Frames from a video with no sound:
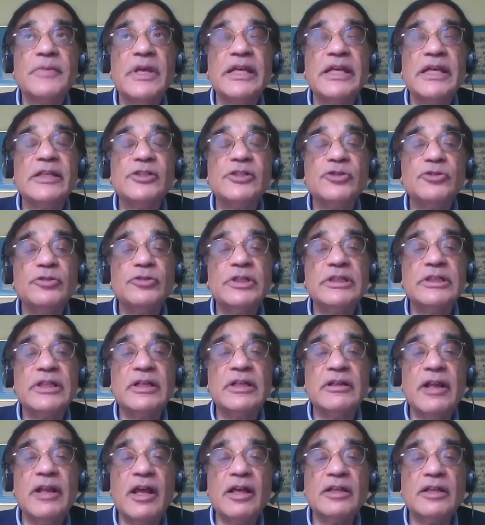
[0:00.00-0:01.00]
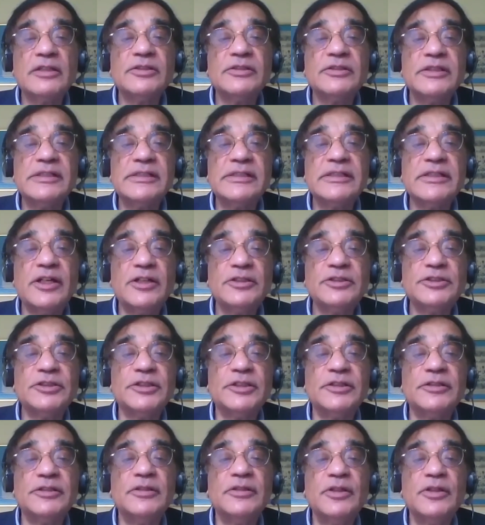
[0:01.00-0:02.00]
during the class
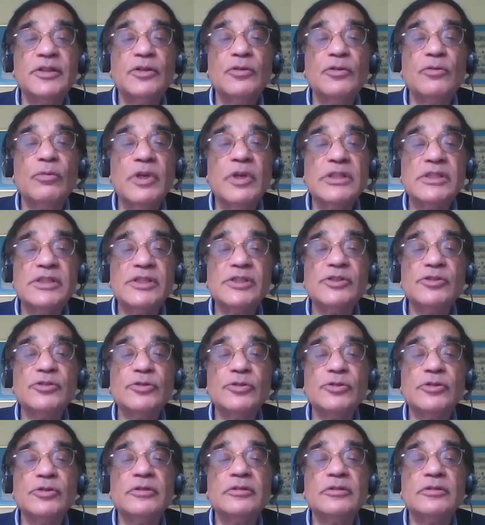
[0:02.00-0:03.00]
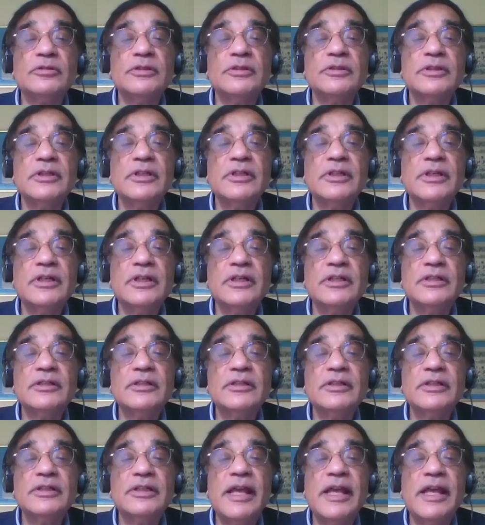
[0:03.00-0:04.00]
discussion, one student
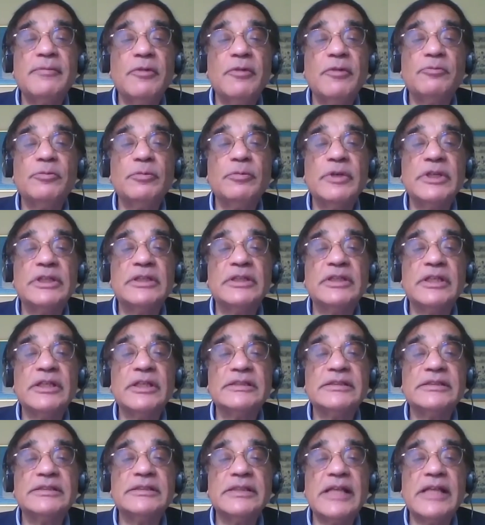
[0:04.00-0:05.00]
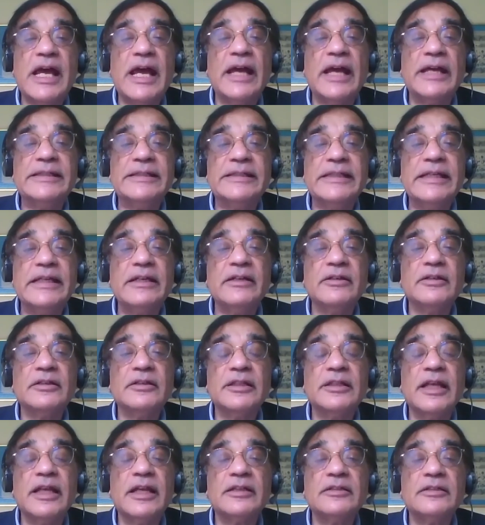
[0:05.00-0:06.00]
came up with this
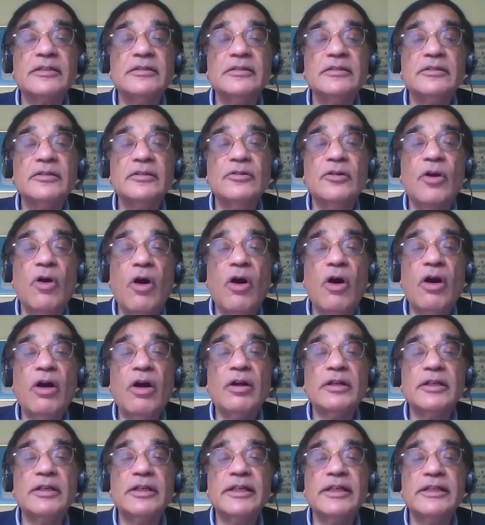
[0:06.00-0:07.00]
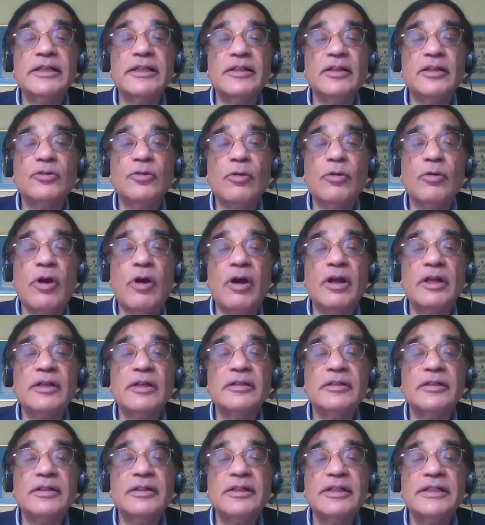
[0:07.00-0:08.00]
idea that God in the
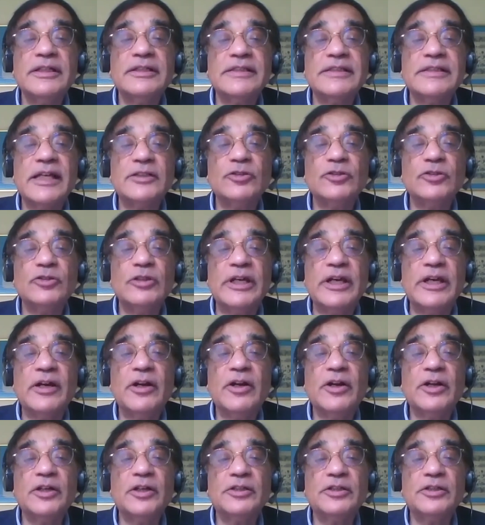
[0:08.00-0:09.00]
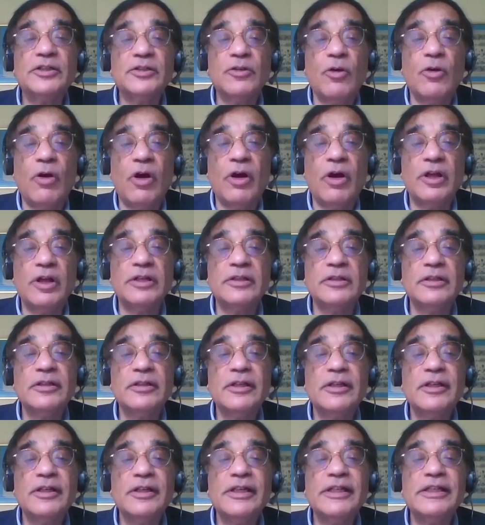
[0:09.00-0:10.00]
Quran is actually a hurt God.
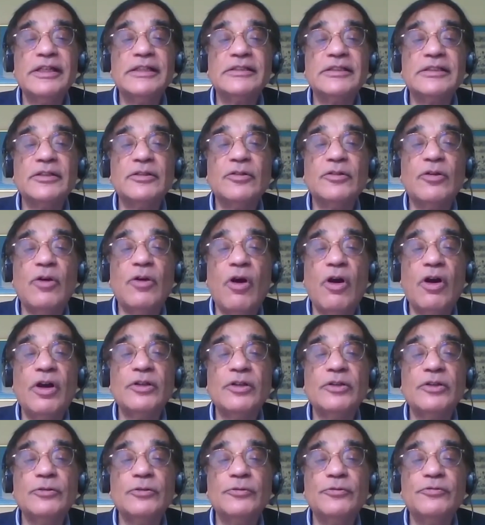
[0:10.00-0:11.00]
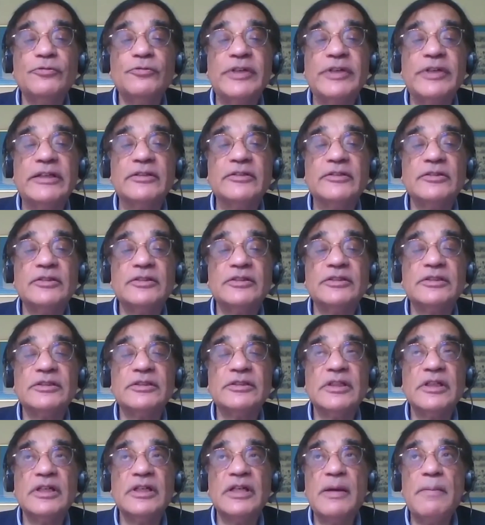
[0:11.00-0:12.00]
He's a God who
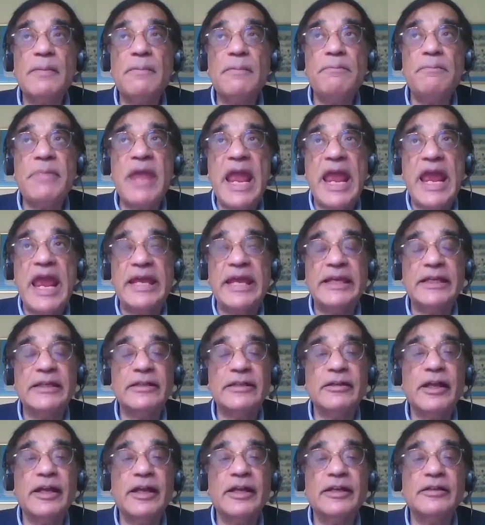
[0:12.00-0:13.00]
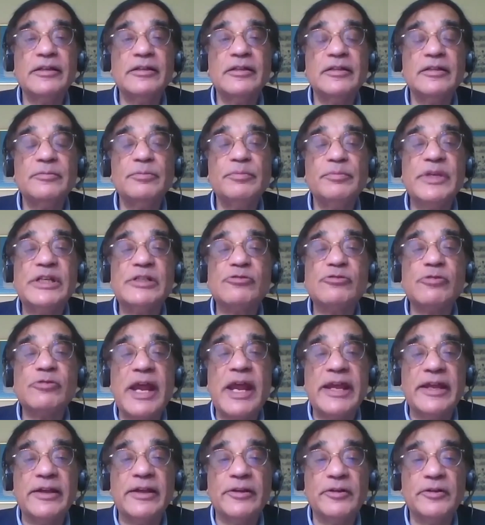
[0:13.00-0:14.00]
feels pain and
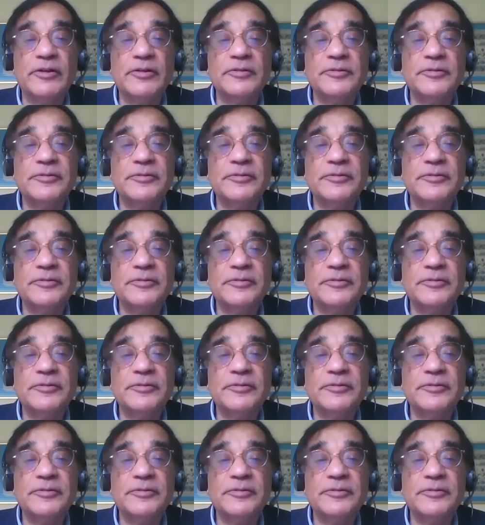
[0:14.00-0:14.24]
betrayal.